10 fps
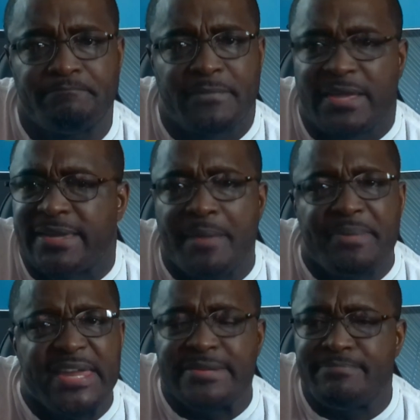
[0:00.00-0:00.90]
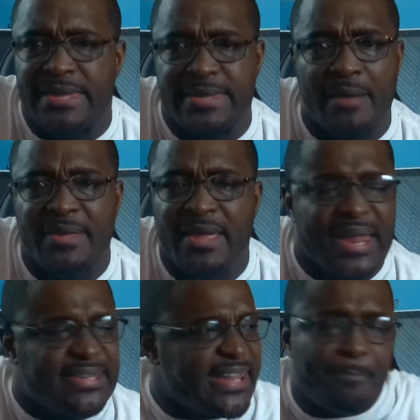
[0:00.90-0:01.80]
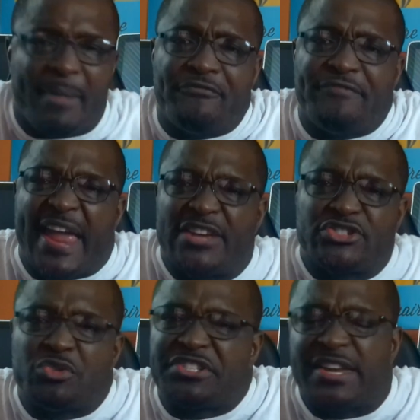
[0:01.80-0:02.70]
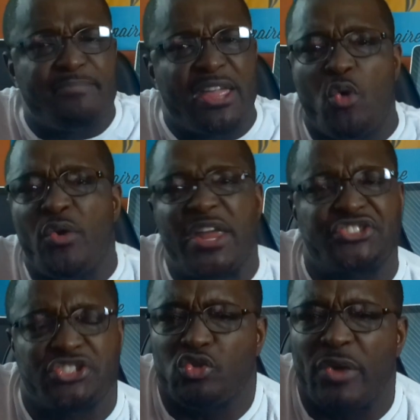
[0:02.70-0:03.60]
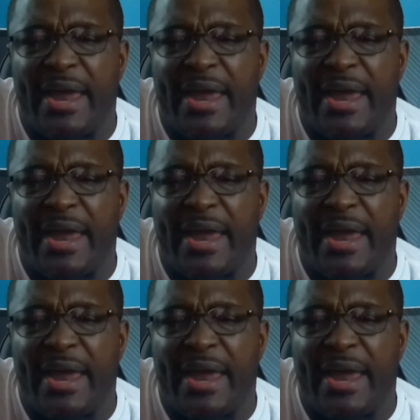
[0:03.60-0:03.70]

It kept eating me up. And then my fans was hitting me on Instagram.